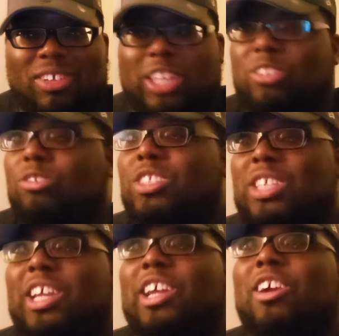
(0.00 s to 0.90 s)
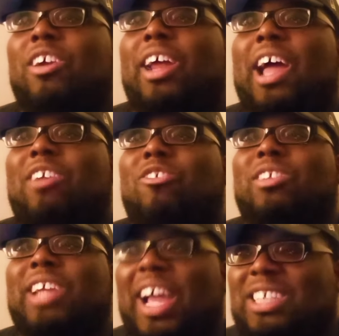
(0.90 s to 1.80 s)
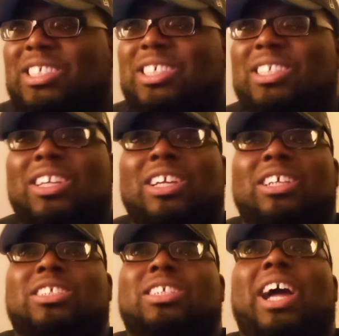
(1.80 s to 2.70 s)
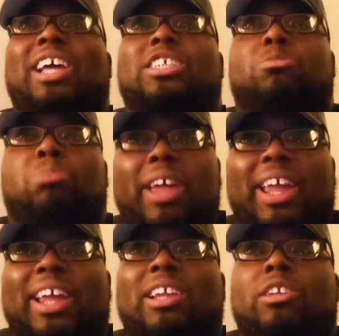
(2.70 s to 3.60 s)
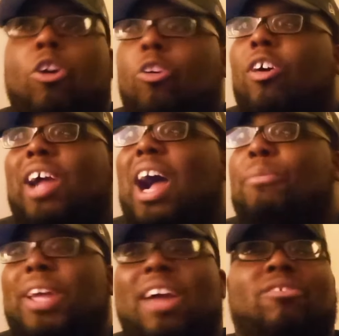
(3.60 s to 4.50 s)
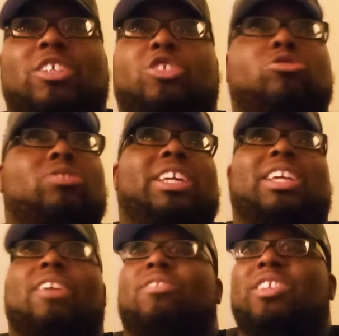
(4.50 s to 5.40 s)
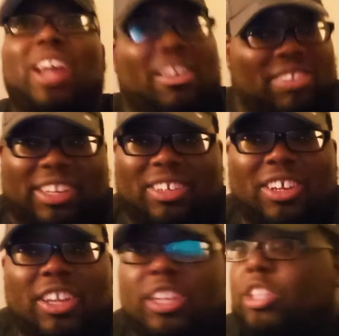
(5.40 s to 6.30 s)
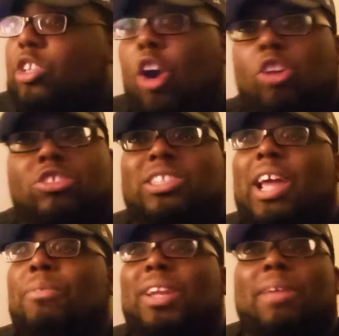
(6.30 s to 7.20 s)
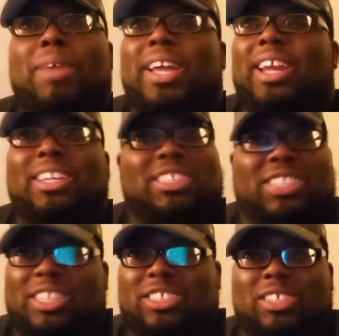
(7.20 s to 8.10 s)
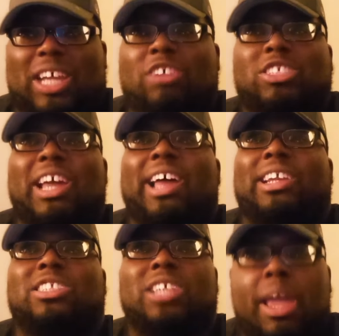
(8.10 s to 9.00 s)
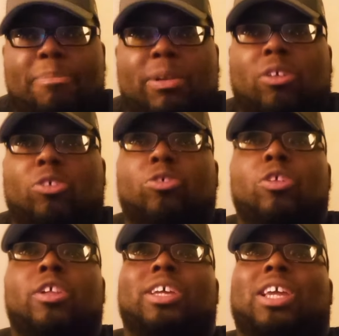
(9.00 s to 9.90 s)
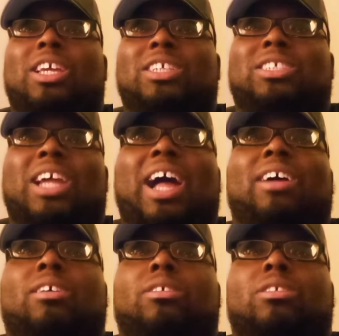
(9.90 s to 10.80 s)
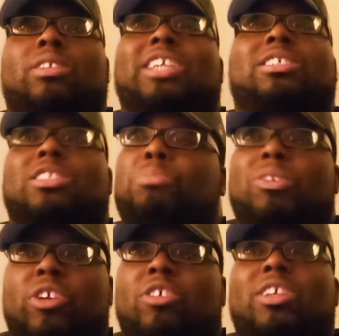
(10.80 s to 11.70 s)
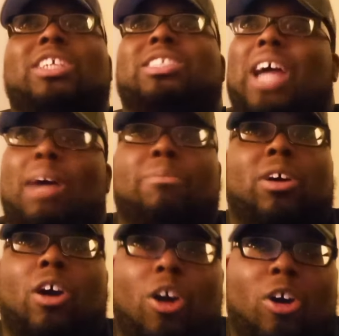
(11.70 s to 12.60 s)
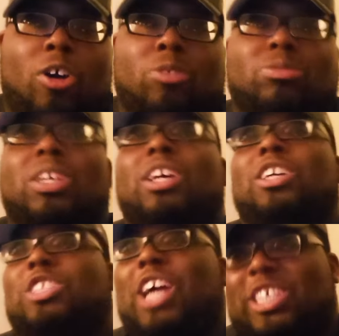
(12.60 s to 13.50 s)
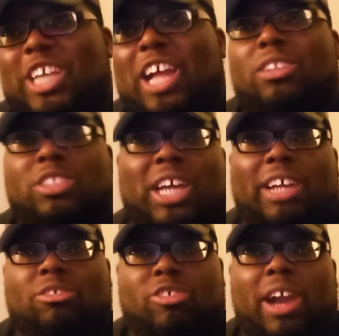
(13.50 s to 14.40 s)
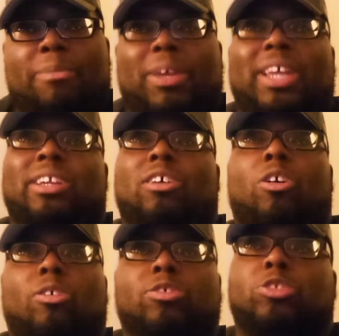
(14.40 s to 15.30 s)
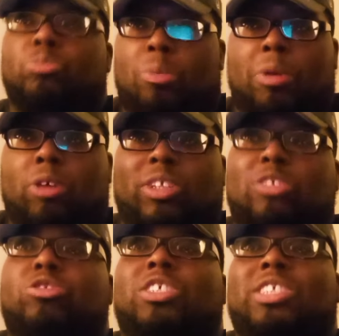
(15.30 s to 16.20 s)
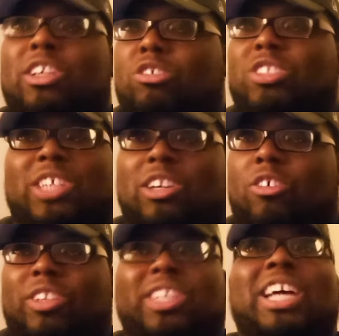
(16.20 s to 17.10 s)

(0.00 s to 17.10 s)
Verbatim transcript: And you sit here and have the audacity to not explain no common evidence. You didn't give nothing. No statement that made any sense outside the typical. He's not. Let's just be real. He's not Mahomes, Josh Allen type crap, and the whole Super Bowl thing. You still stuck on it.